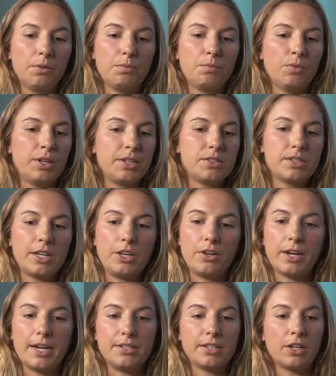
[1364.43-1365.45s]
let's say you
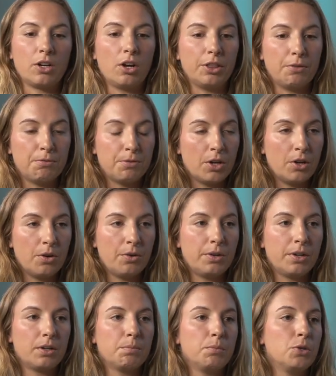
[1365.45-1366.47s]
guys get on the
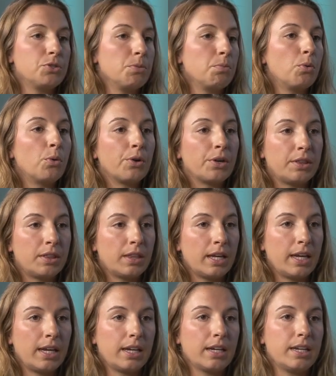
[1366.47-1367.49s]
phone, most important
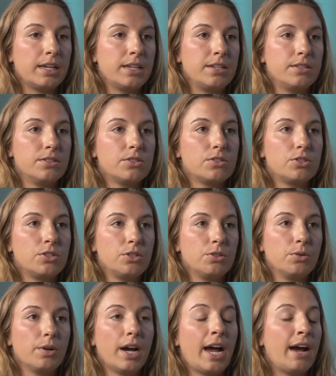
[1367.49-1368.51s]
thing is
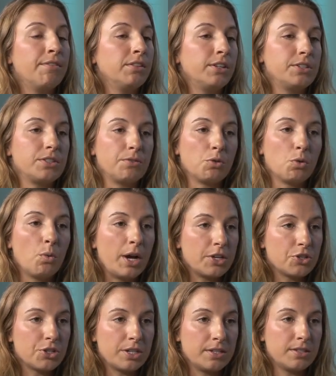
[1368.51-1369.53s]
to have a list of
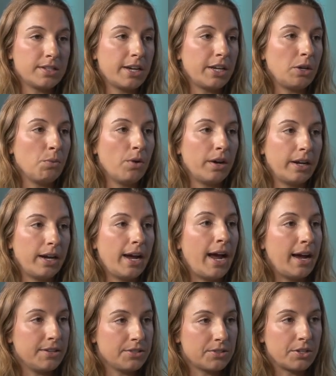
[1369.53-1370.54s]
questions that you want to
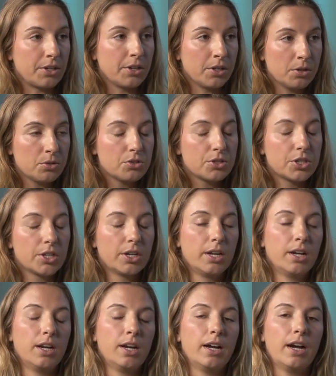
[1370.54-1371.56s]
ask the coach,
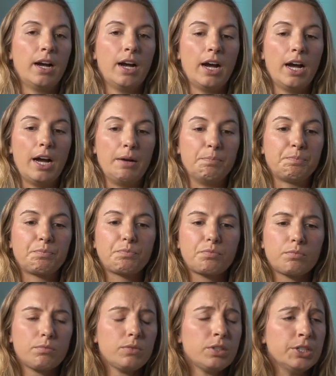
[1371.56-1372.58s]
and
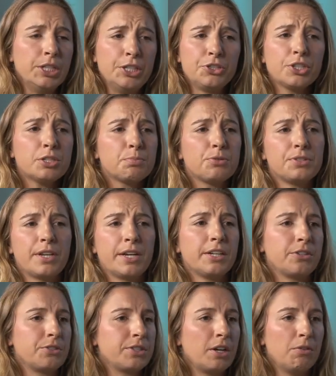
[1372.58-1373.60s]
just present
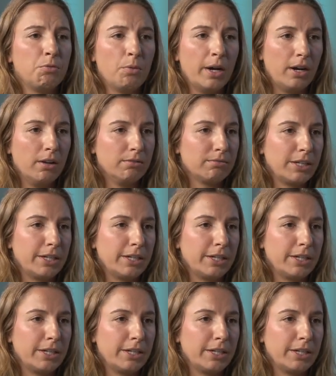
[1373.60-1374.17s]
yourself well.